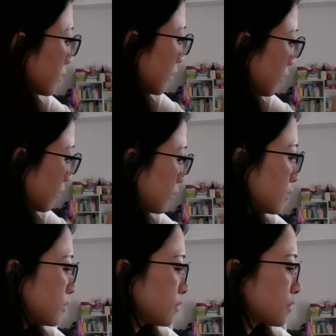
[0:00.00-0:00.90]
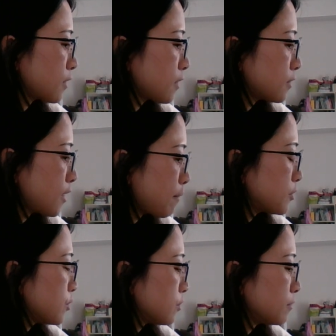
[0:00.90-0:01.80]

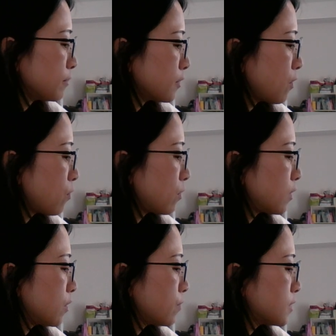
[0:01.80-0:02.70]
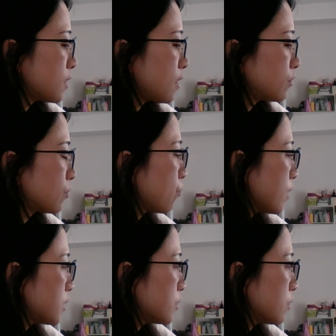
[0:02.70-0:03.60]
exception or without
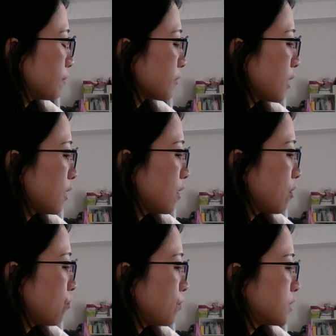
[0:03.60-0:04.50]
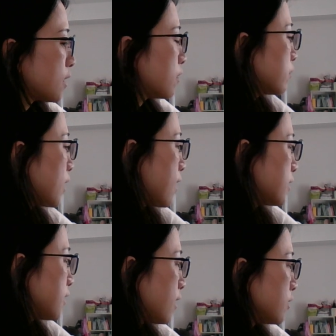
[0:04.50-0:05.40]
question, without
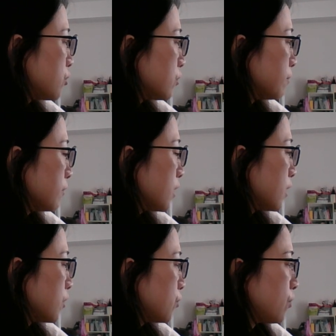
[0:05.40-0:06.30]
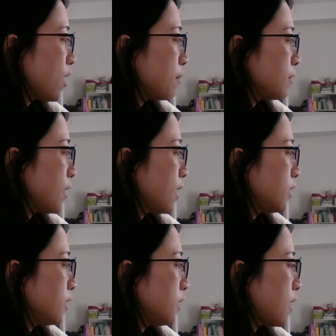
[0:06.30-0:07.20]
hesitation. Do you have
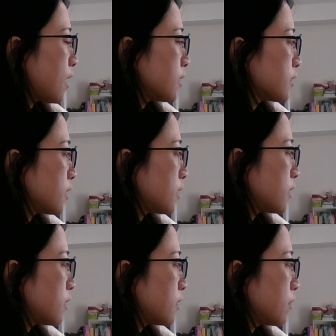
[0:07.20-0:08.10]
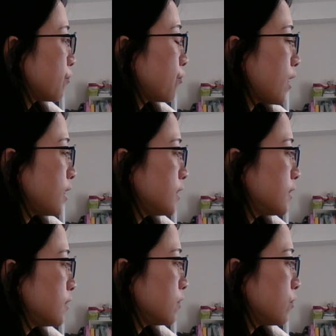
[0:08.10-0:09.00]
any other
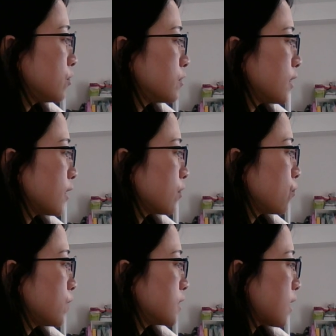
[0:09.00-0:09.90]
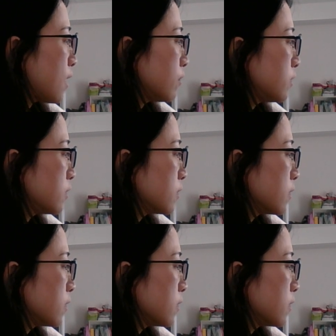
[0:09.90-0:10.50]
phrase using without?